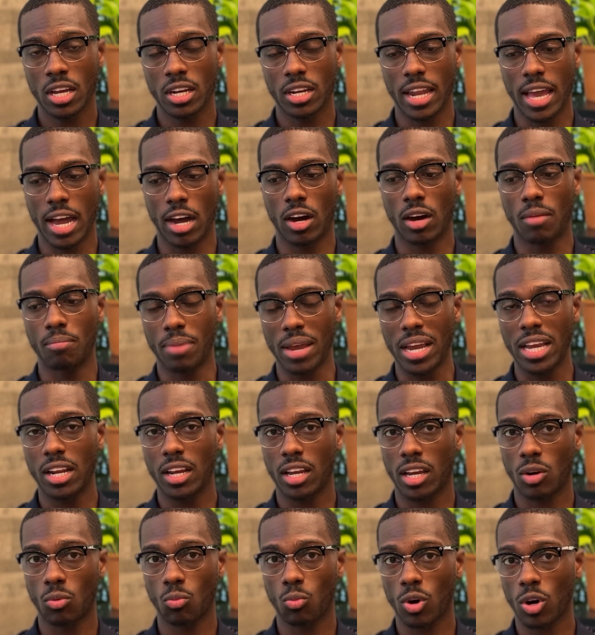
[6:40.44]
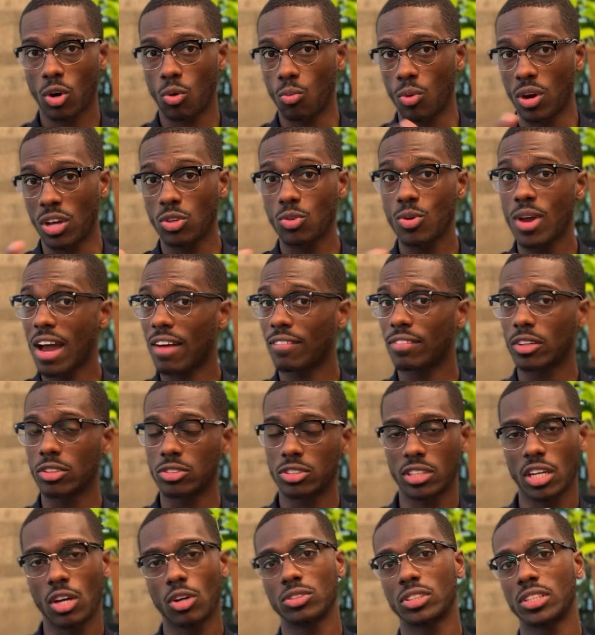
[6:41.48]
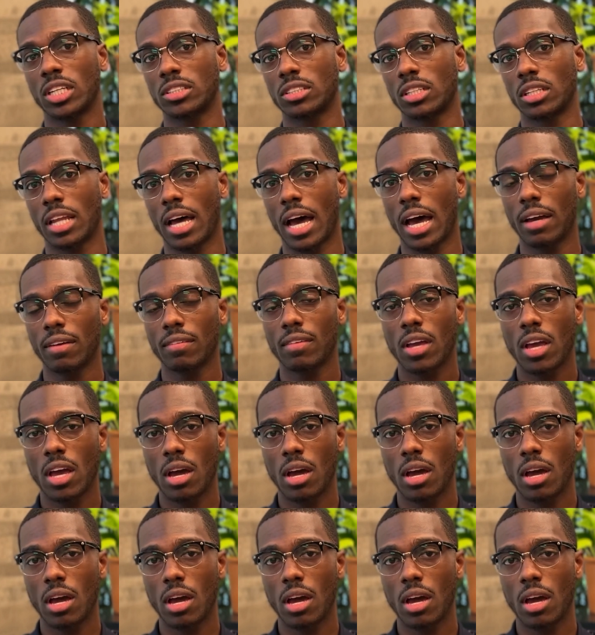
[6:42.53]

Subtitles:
Now, a beta can work whether you have those skill sets or not.